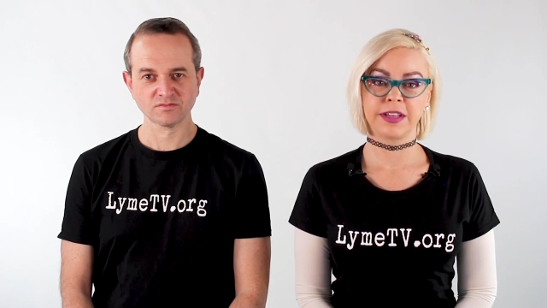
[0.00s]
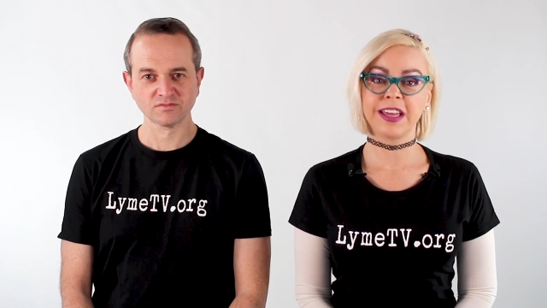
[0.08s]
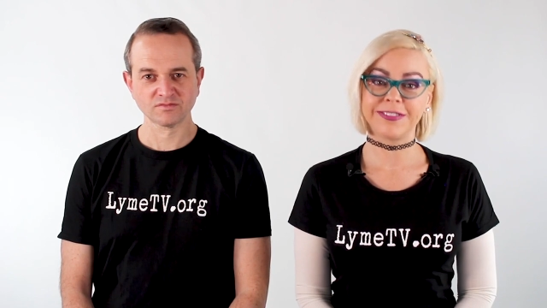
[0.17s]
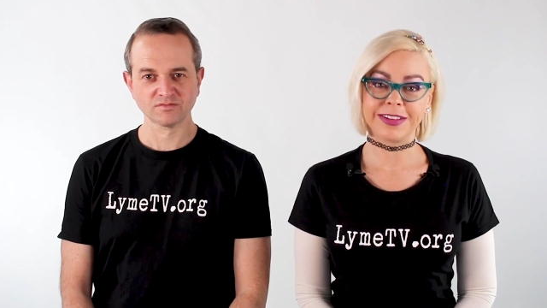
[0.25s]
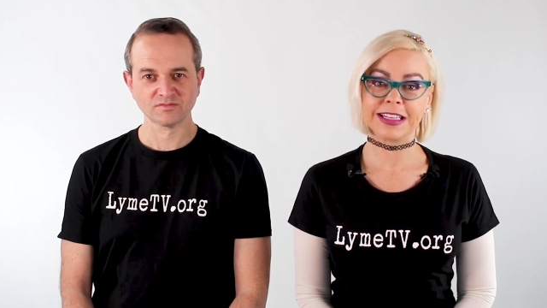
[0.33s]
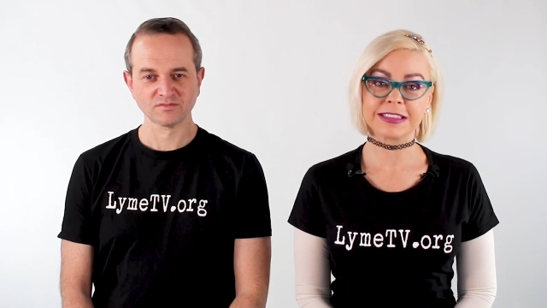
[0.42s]

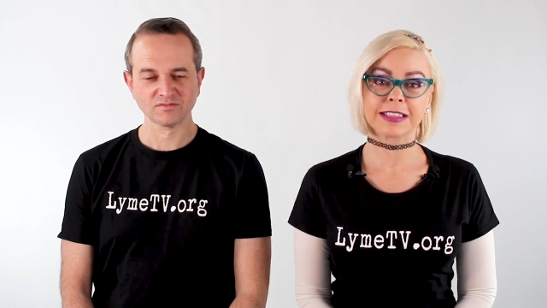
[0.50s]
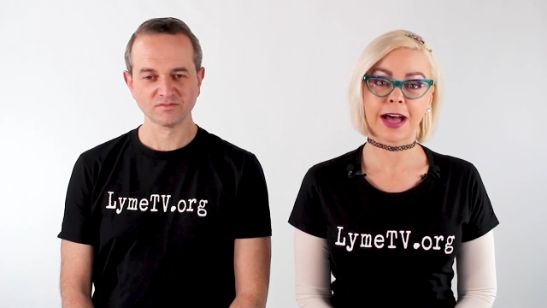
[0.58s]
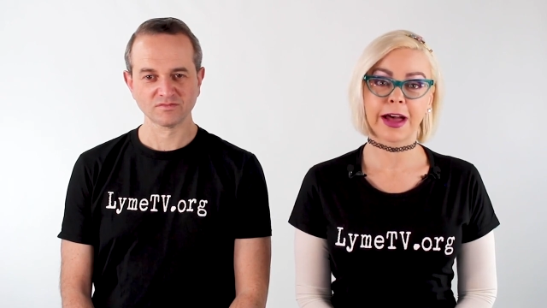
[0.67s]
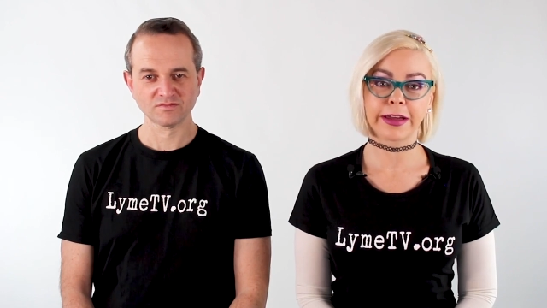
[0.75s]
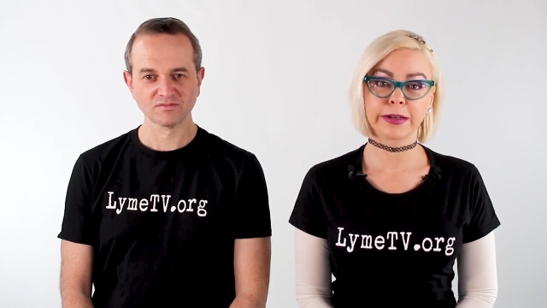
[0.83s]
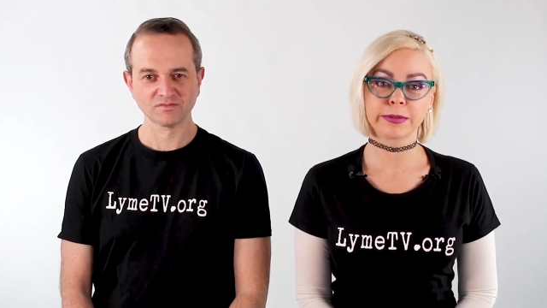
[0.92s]
Speaker 1: even
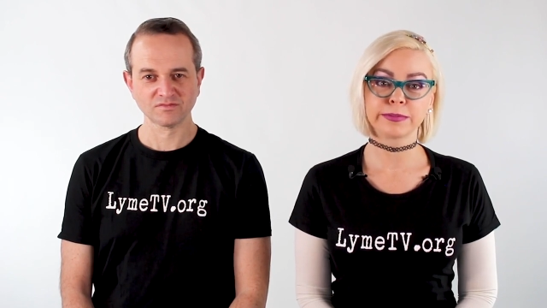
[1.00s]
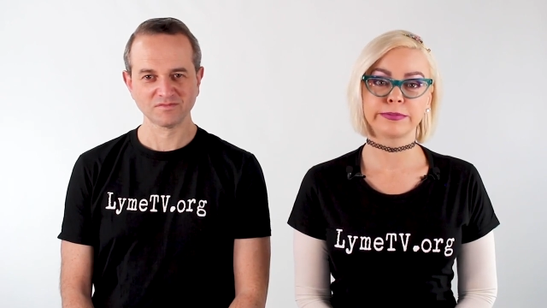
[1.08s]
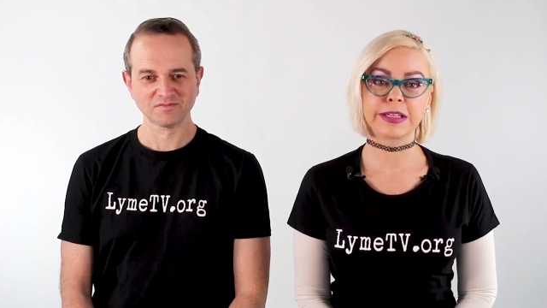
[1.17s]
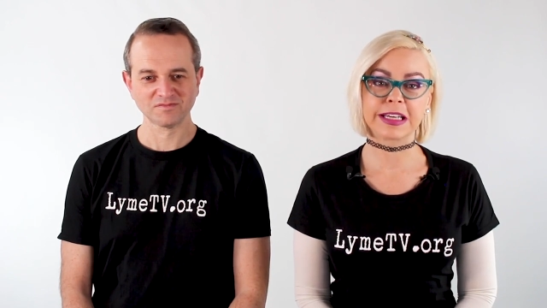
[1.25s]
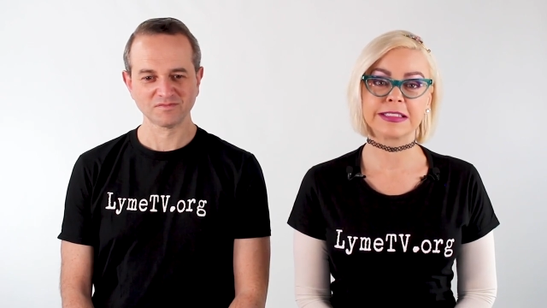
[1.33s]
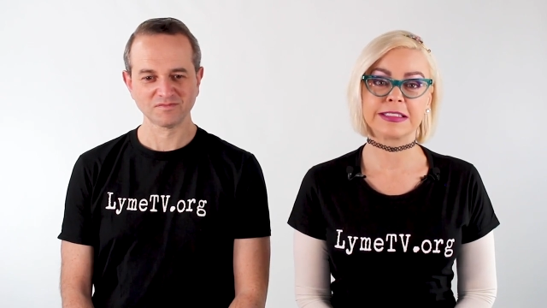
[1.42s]
inside,
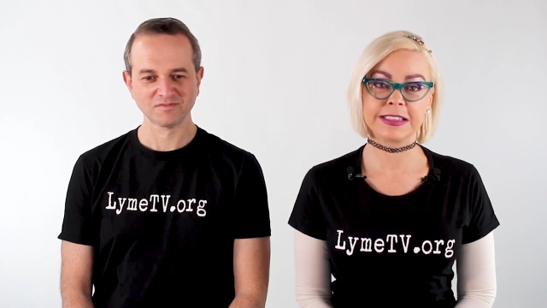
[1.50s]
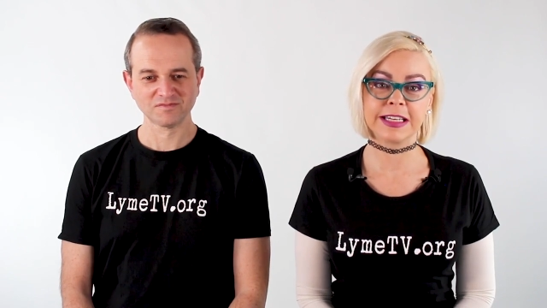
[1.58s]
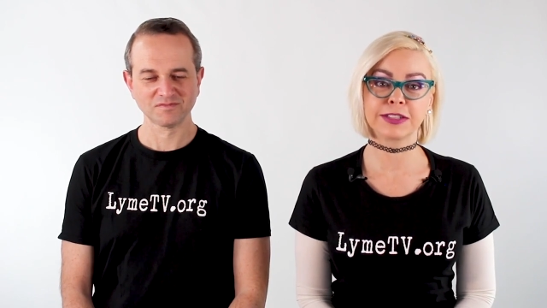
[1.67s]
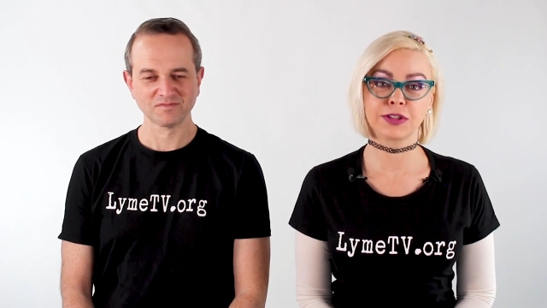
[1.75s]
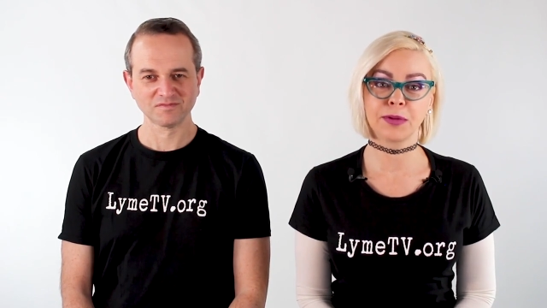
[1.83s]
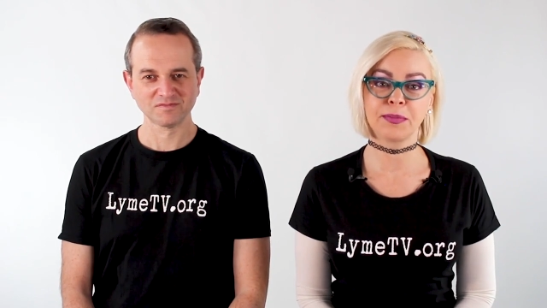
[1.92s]
because
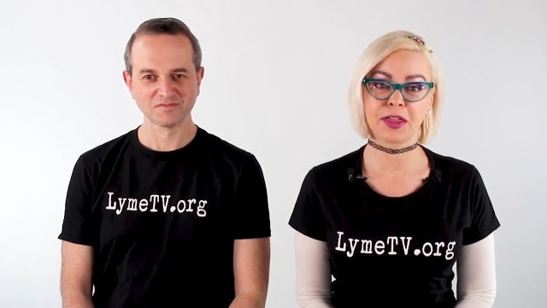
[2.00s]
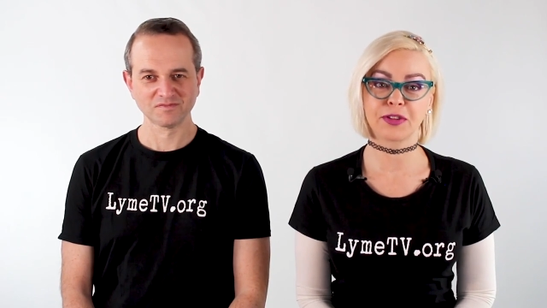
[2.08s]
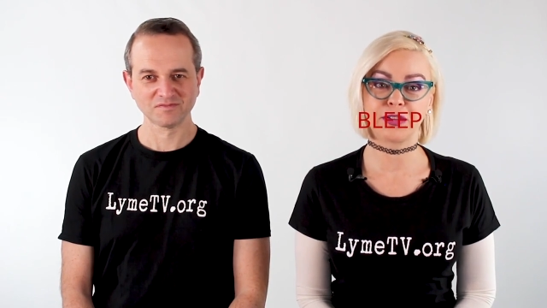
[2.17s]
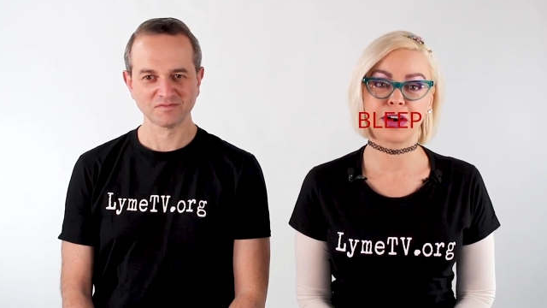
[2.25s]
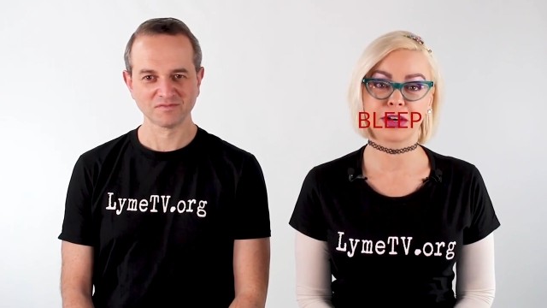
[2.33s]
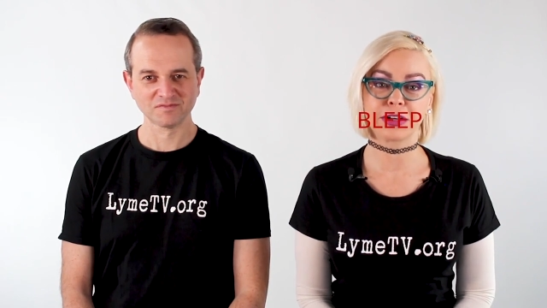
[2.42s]
ticks are mother